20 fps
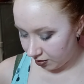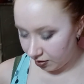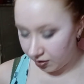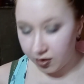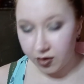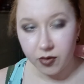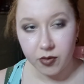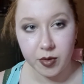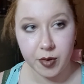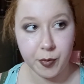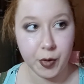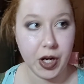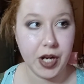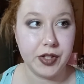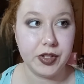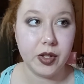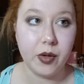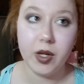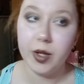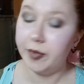I don't remember. I
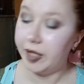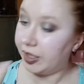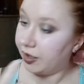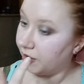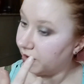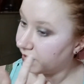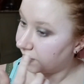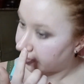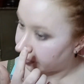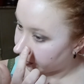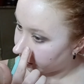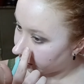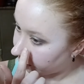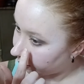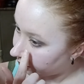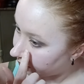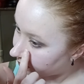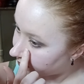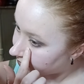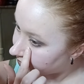know I made an Instagram
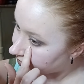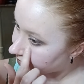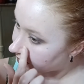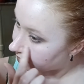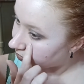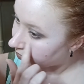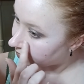post.